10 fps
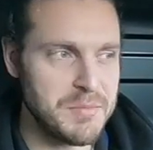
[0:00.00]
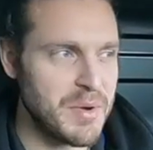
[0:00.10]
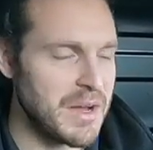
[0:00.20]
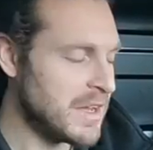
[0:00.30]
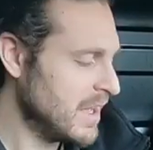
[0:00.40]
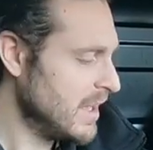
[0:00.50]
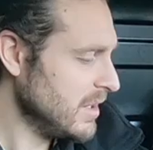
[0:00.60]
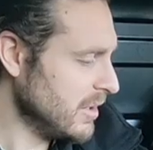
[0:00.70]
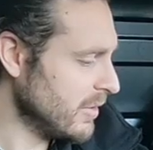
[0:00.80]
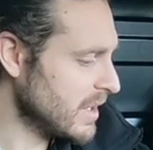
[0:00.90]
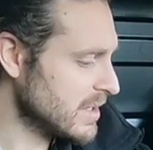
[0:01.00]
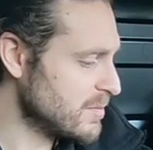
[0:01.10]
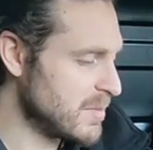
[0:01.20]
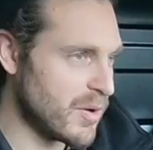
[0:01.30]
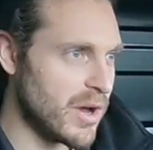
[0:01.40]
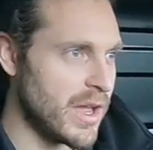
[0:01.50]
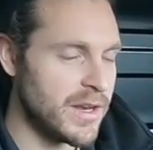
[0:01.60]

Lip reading: but, you know, it gets me by.